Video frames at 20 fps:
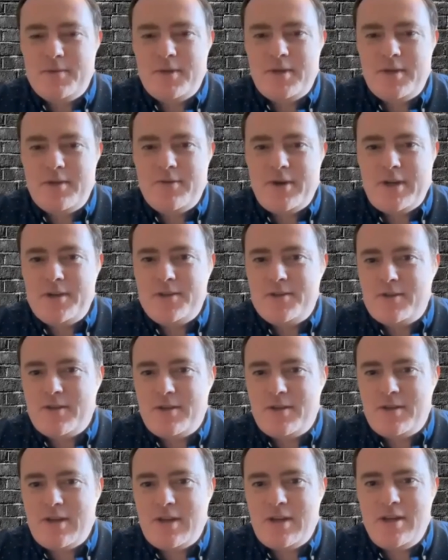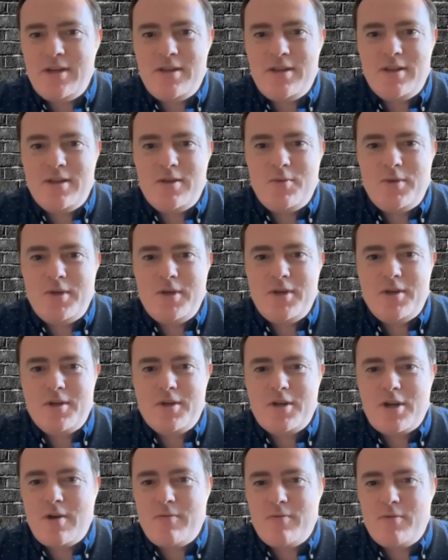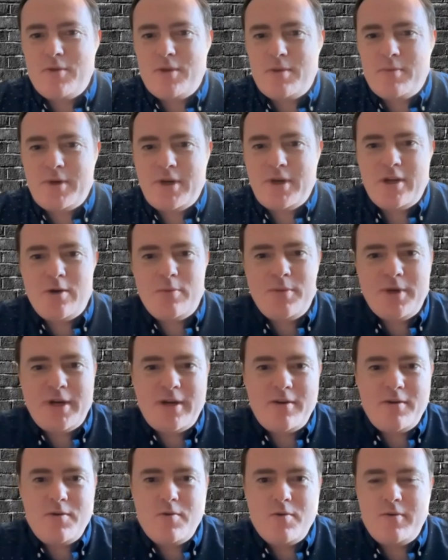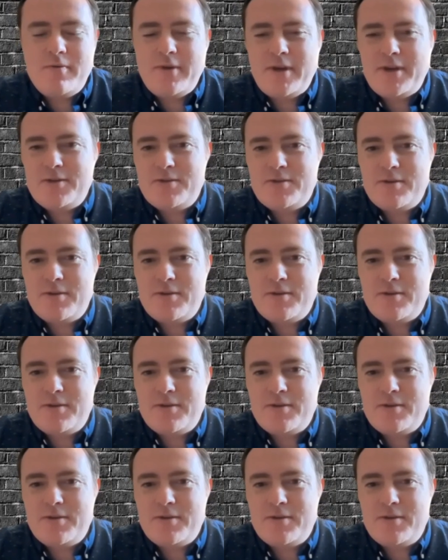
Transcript: advice on anything that we didn't even cover that might help out a new investor.